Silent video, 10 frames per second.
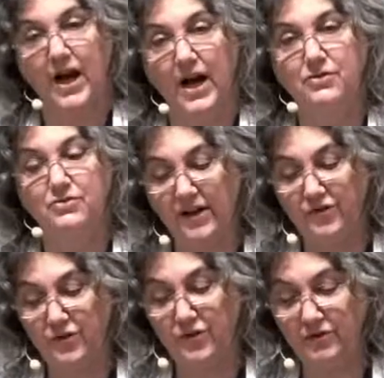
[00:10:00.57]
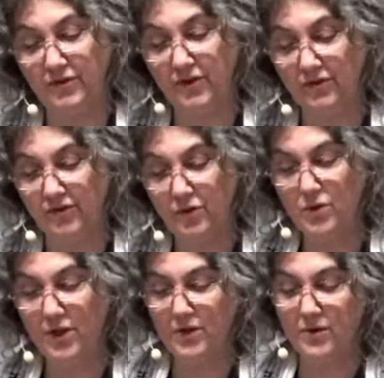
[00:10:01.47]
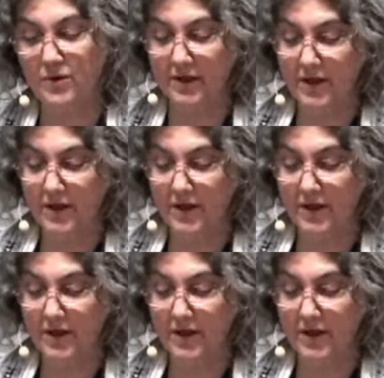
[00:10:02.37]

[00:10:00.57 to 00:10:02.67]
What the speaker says: A vast universe, who can know it?